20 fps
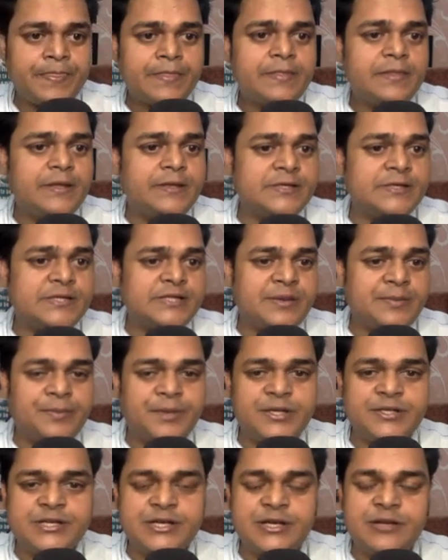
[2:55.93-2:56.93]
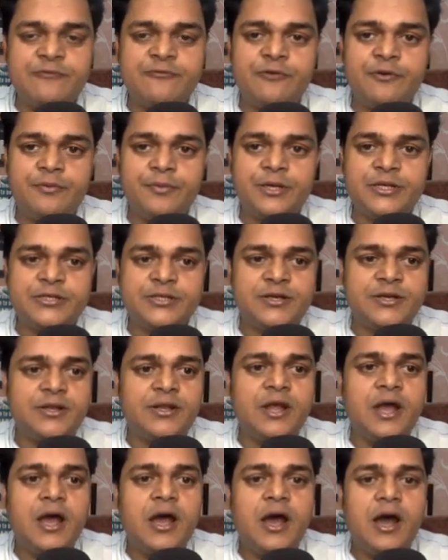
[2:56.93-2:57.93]
This is the basic
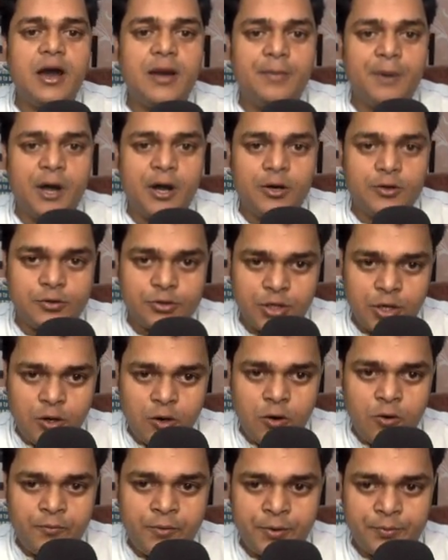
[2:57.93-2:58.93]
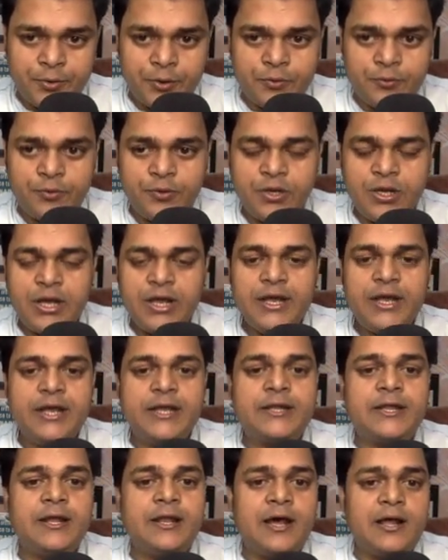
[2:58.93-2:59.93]
information about the overview.
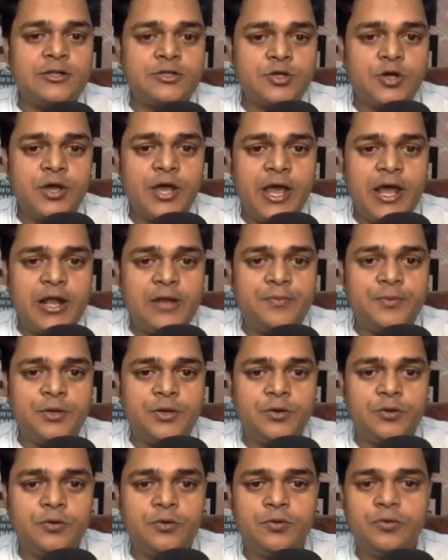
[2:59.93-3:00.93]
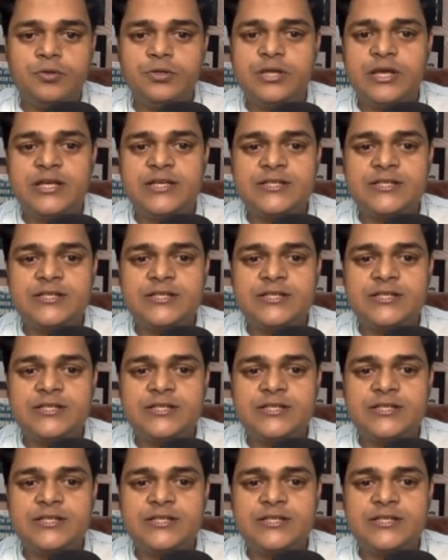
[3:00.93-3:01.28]
It can also help you the